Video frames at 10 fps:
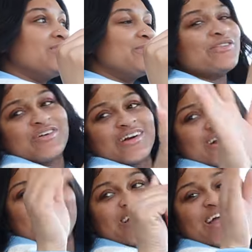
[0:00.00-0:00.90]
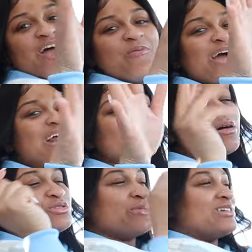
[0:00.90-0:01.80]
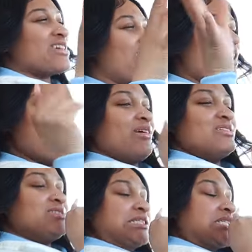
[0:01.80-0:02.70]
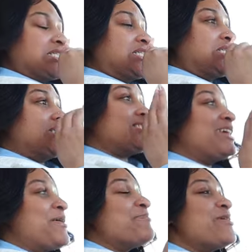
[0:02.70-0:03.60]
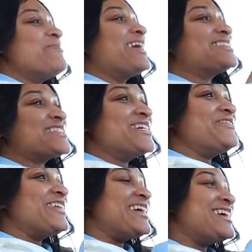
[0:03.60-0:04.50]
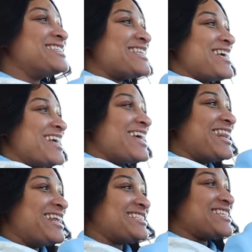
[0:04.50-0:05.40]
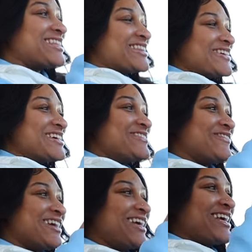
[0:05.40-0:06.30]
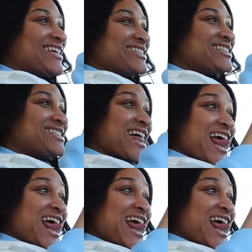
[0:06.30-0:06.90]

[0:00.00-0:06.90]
We'll figure it out. We ain't talking about too much. I don't know. Yes. But my trip is in less than 3 weeks.